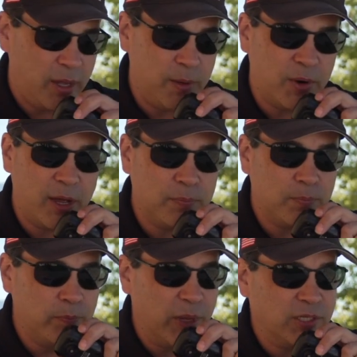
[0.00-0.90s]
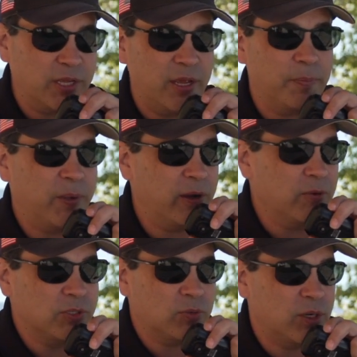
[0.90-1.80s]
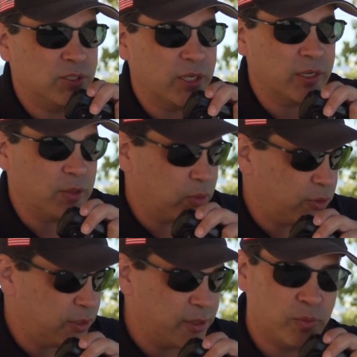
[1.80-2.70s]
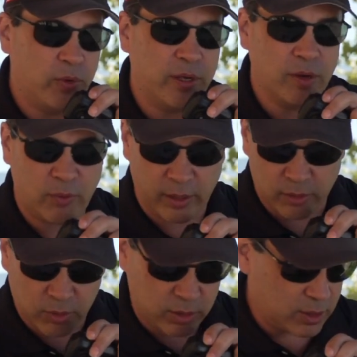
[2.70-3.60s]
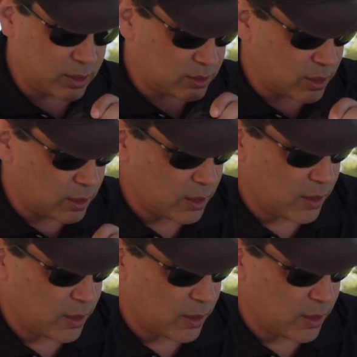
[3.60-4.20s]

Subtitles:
Hey Brad, base camp here. We just want to check in with you, and we are ready to roll on our side.